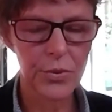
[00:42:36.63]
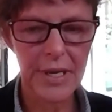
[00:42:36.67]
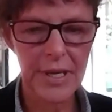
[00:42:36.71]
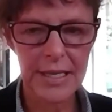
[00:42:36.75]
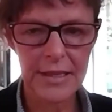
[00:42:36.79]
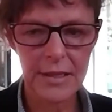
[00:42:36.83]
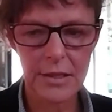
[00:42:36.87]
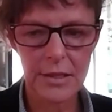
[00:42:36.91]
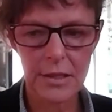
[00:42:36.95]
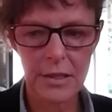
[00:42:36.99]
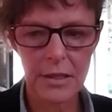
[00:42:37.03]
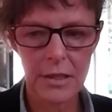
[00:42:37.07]
it,
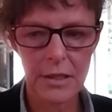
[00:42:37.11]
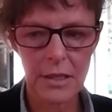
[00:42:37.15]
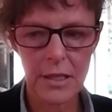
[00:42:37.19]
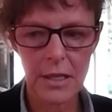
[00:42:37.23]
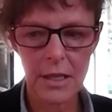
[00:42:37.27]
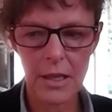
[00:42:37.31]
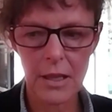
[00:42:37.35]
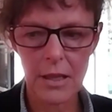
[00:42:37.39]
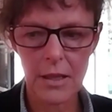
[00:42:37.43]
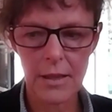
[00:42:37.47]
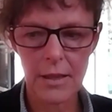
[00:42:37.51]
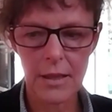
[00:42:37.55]

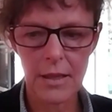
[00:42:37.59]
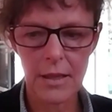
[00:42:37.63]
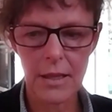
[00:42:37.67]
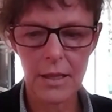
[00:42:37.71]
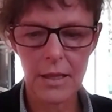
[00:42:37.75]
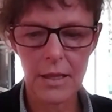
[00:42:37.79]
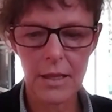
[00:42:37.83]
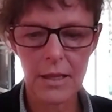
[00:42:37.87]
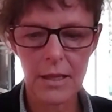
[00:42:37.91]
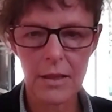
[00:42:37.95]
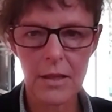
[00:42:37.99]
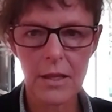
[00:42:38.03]

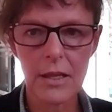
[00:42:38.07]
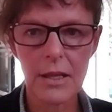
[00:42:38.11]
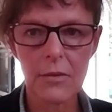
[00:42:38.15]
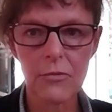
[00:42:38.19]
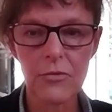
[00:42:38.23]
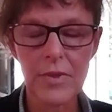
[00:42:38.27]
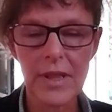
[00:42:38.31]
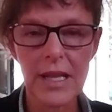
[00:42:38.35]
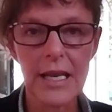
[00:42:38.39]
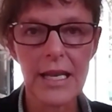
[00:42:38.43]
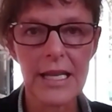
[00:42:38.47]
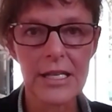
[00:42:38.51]

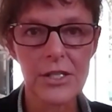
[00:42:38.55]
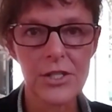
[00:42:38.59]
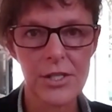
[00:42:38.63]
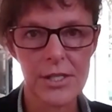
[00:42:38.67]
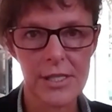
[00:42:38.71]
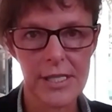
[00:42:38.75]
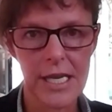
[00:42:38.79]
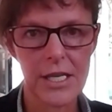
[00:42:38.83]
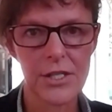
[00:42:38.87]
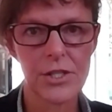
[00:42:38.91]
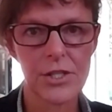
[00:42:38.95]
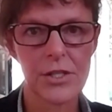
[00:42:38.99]
the
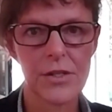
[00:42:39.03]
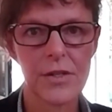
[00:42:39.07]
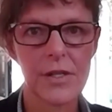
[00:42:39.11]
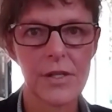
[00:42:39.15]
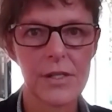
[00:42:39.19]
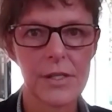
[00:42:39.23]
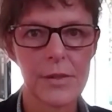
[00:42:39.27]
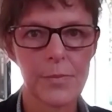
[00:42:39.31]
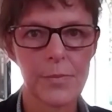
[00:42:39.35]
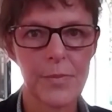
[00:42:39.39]
legislation that's